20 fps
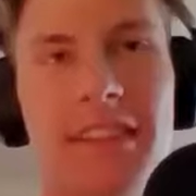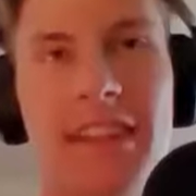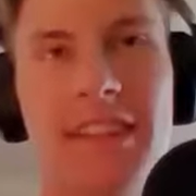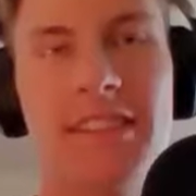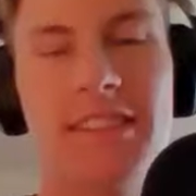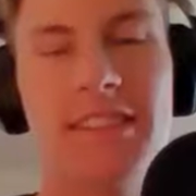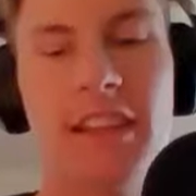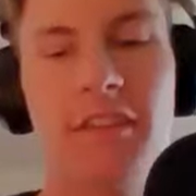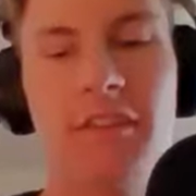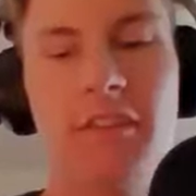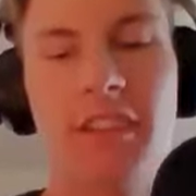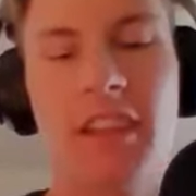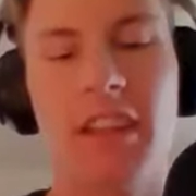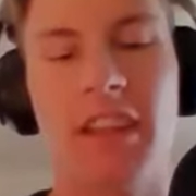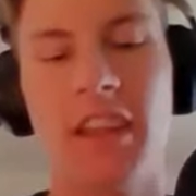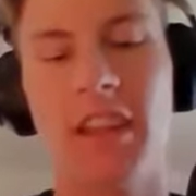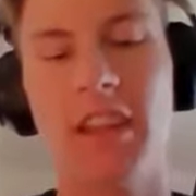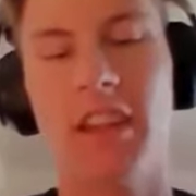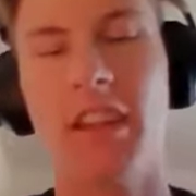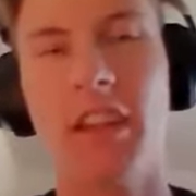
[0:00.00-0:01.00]
That's
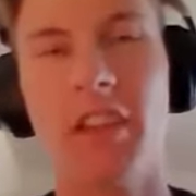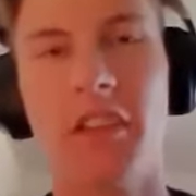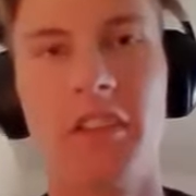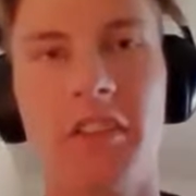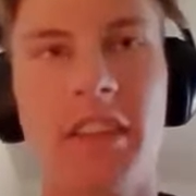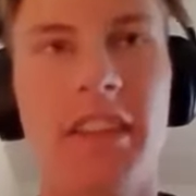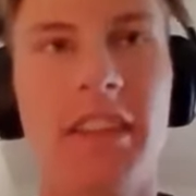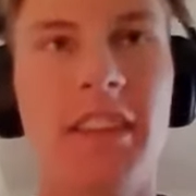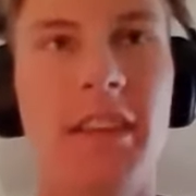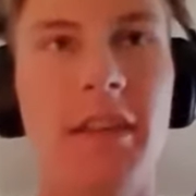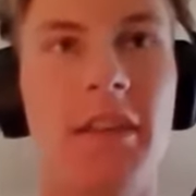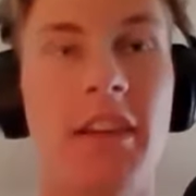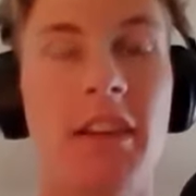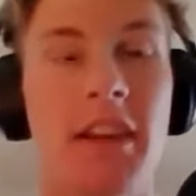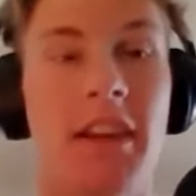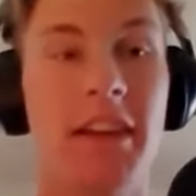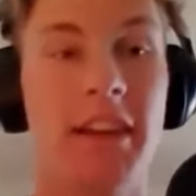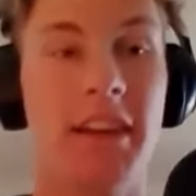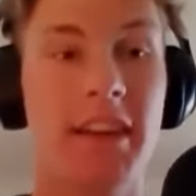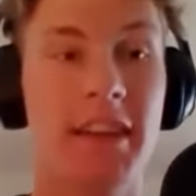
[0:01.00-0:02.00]
definitely another thing that
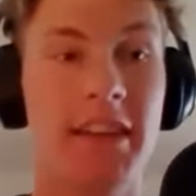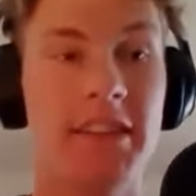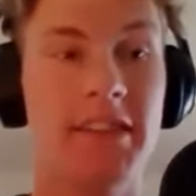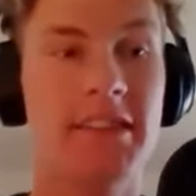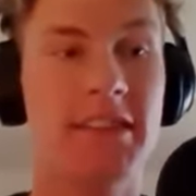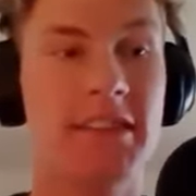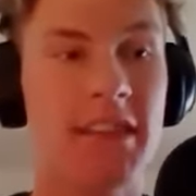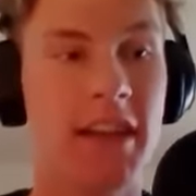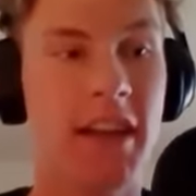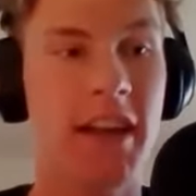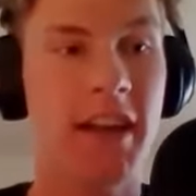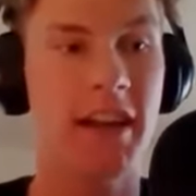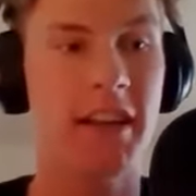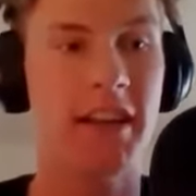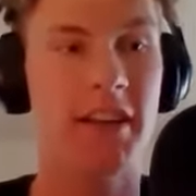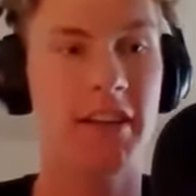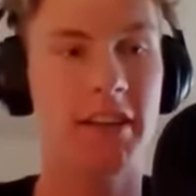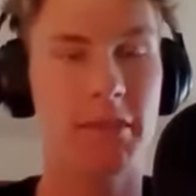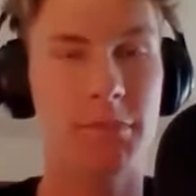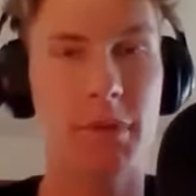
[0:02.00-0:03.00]
kids,
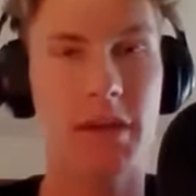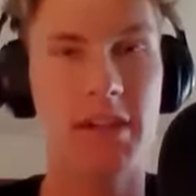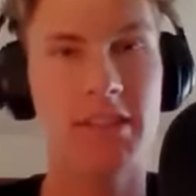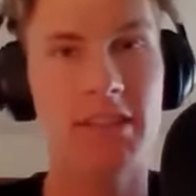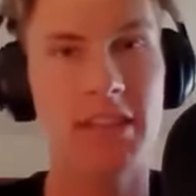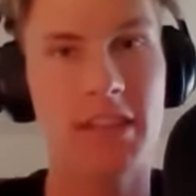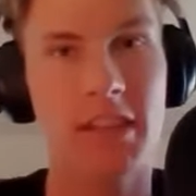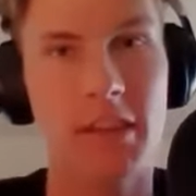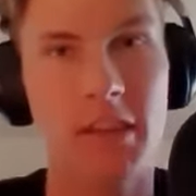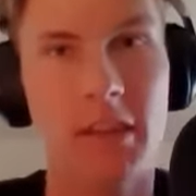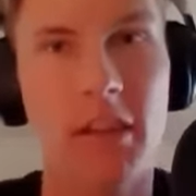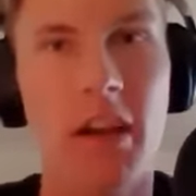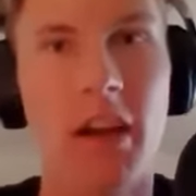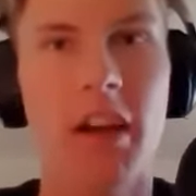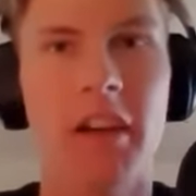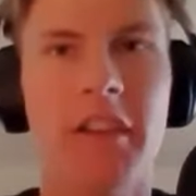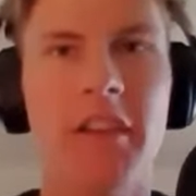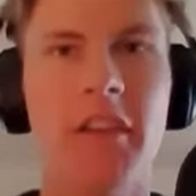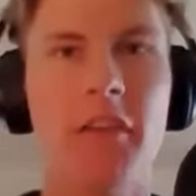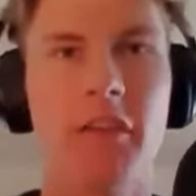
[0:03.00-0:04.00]
and especially,
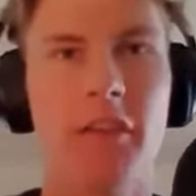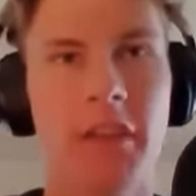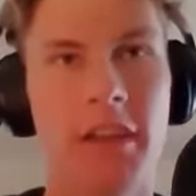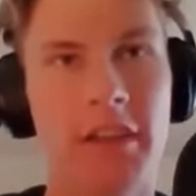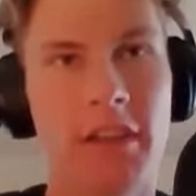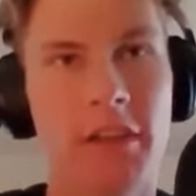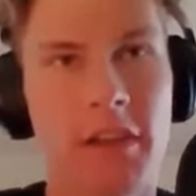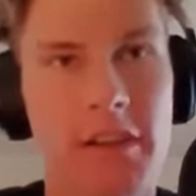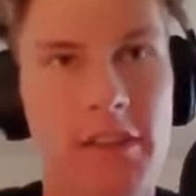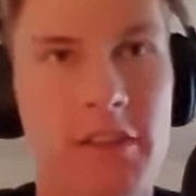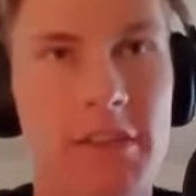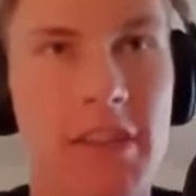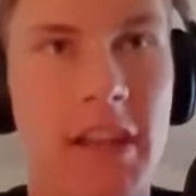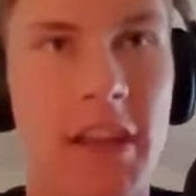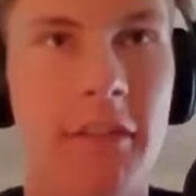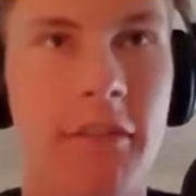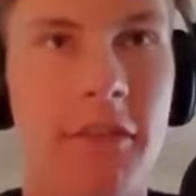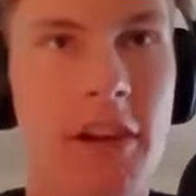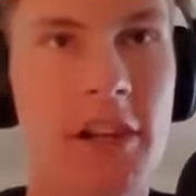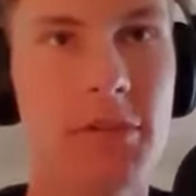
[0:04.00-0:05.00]
like you guys are
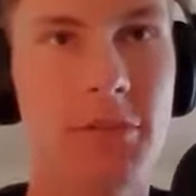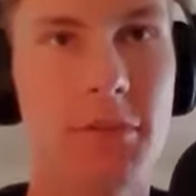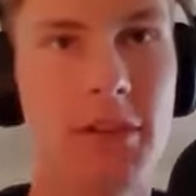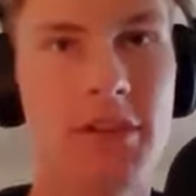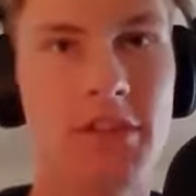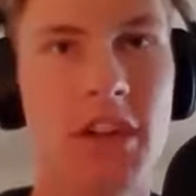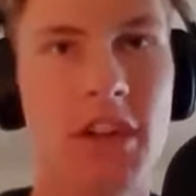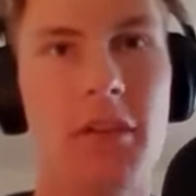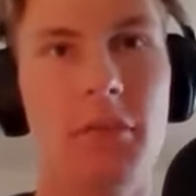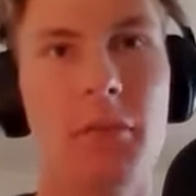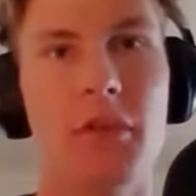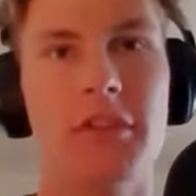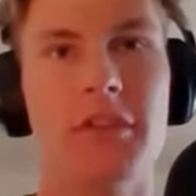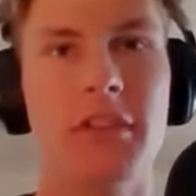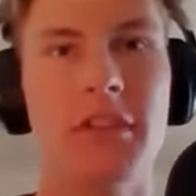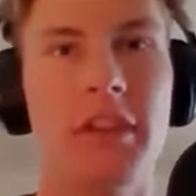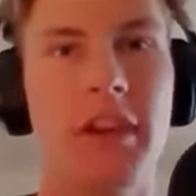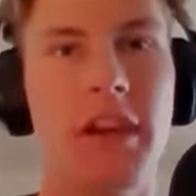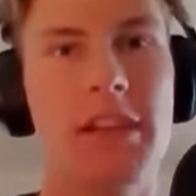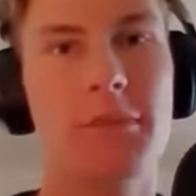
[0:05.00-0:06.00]
saying, freshmen and sophomores, and
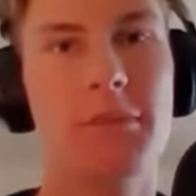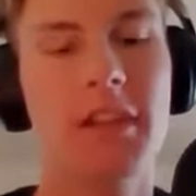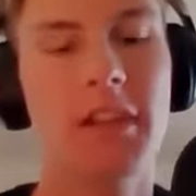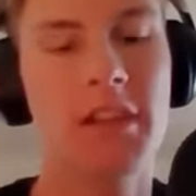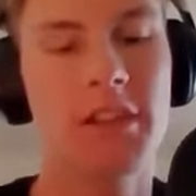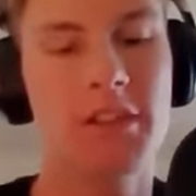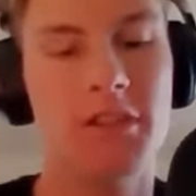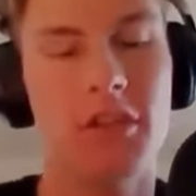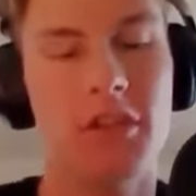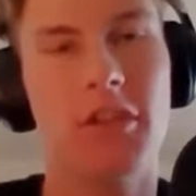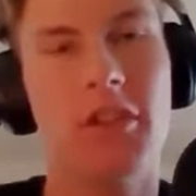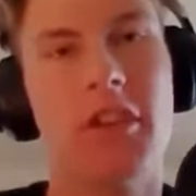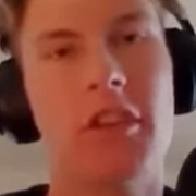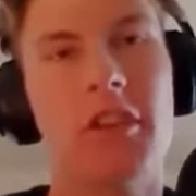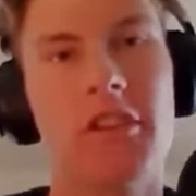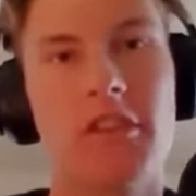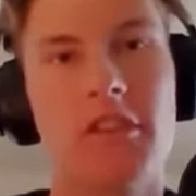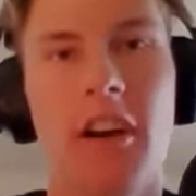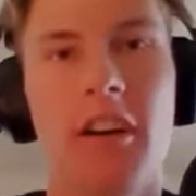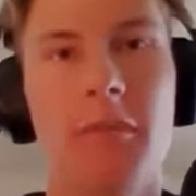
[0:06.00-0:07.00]
you guys being a junior and a
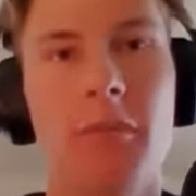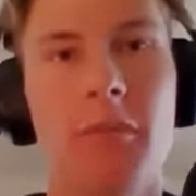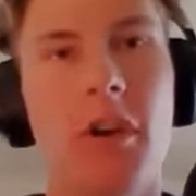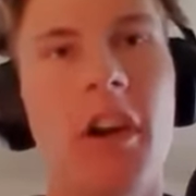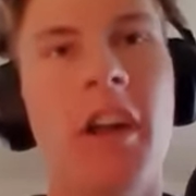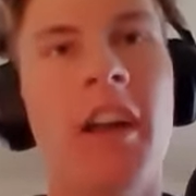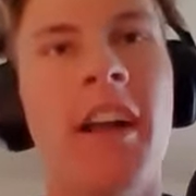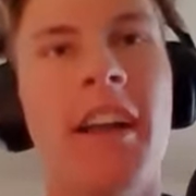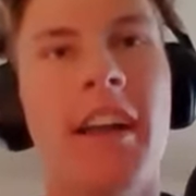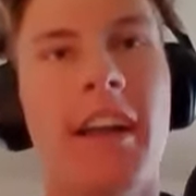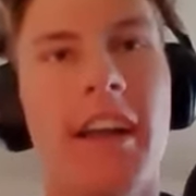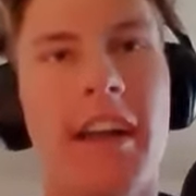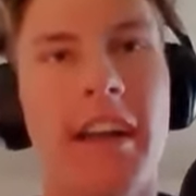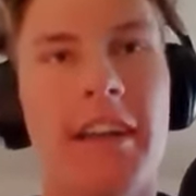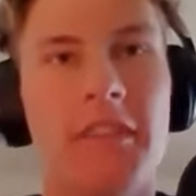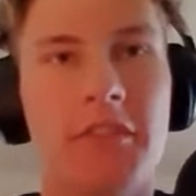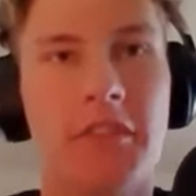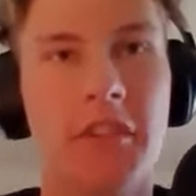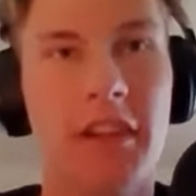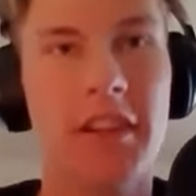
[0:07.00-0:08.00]
sophomore,
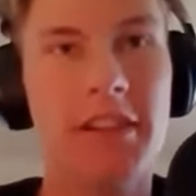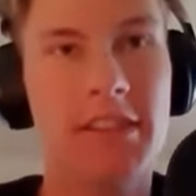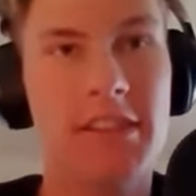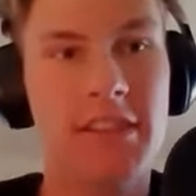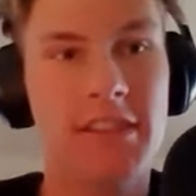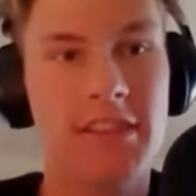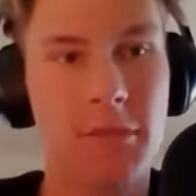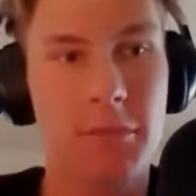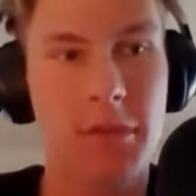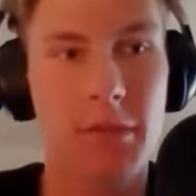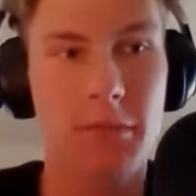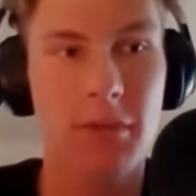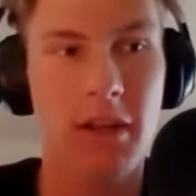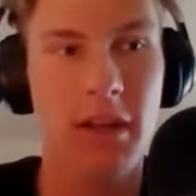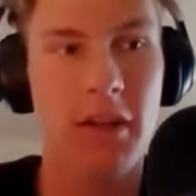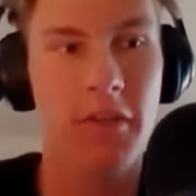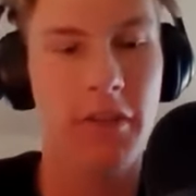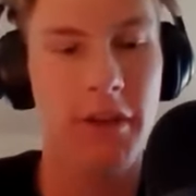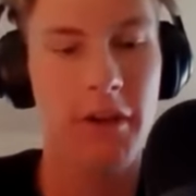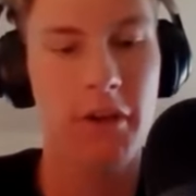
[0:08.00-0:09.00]
it's great to see some people
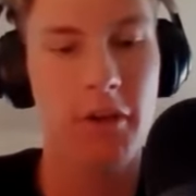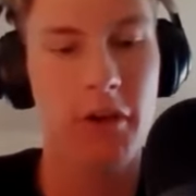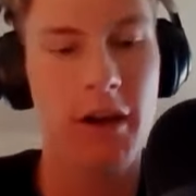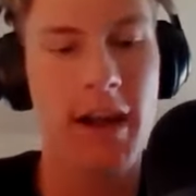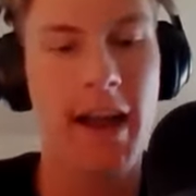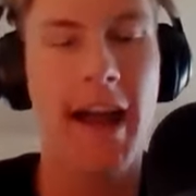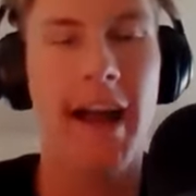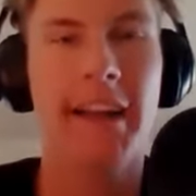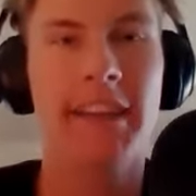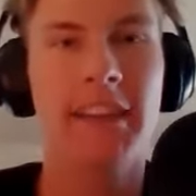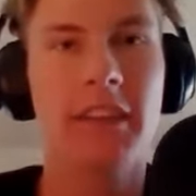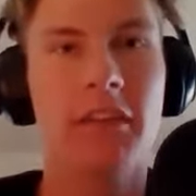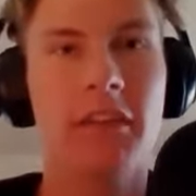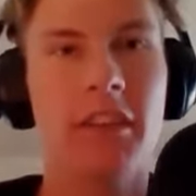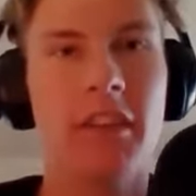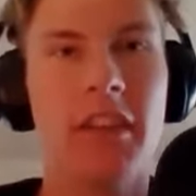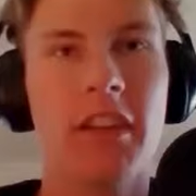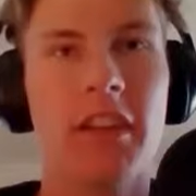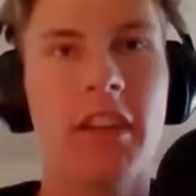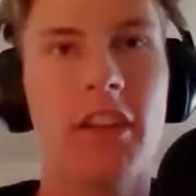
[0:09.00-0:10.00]
out there who are
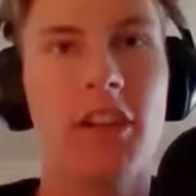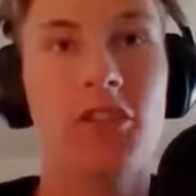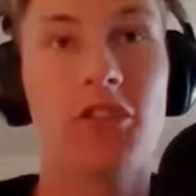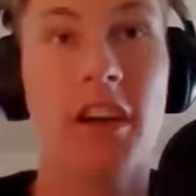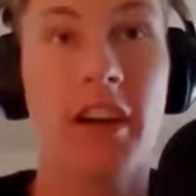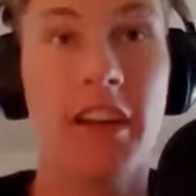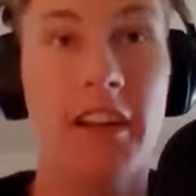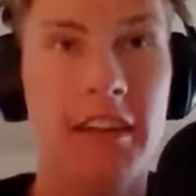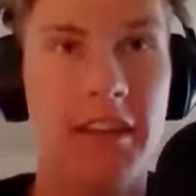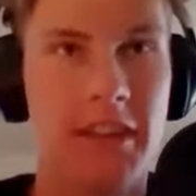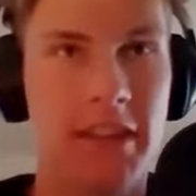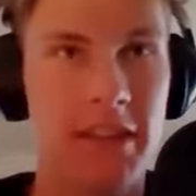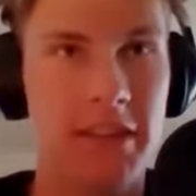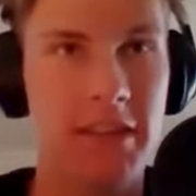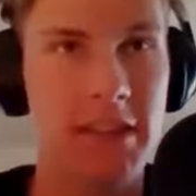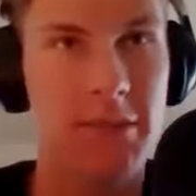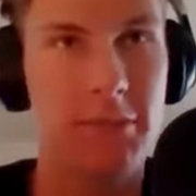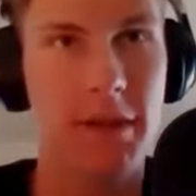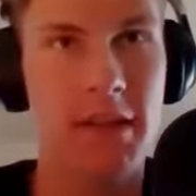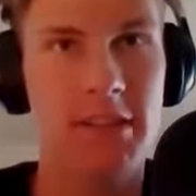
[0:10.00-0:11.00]
actively trying to get
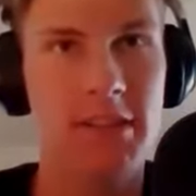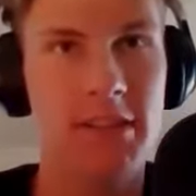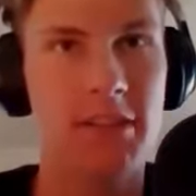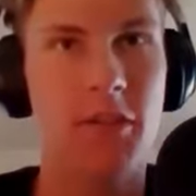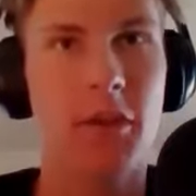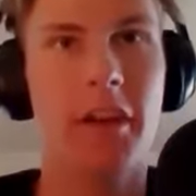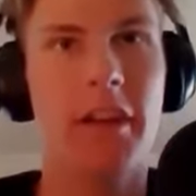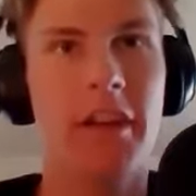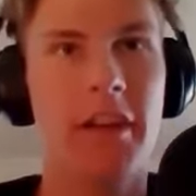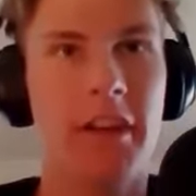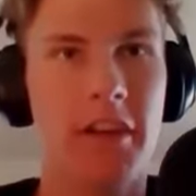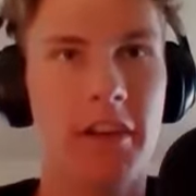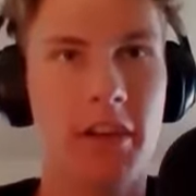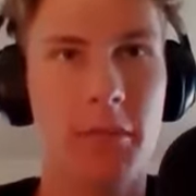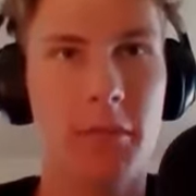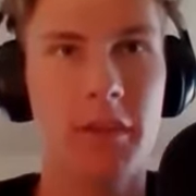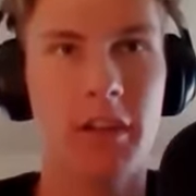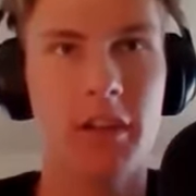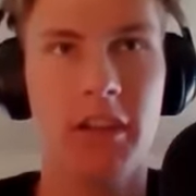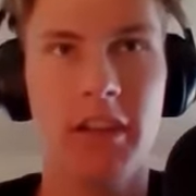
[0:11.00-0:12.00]
this message going in our
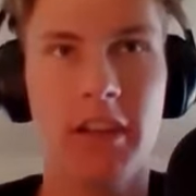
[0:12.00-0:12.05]
community.